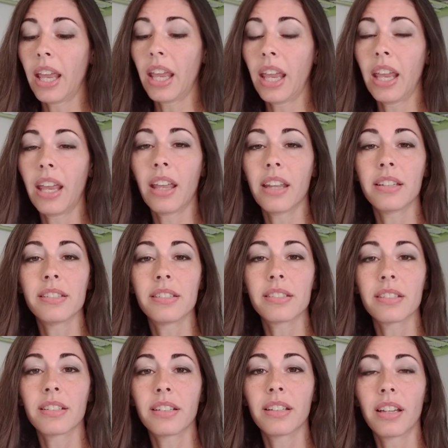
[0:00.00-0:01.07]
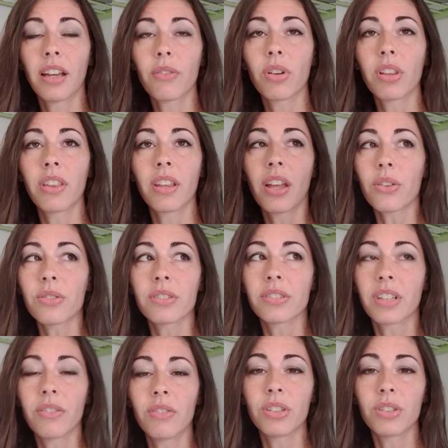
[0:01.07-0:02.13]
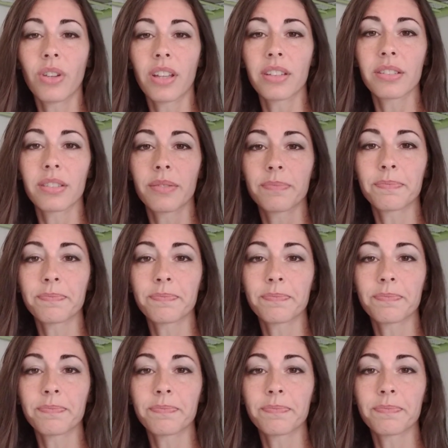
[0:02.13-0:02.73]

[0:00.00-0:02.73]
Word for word: And everything else is given to us.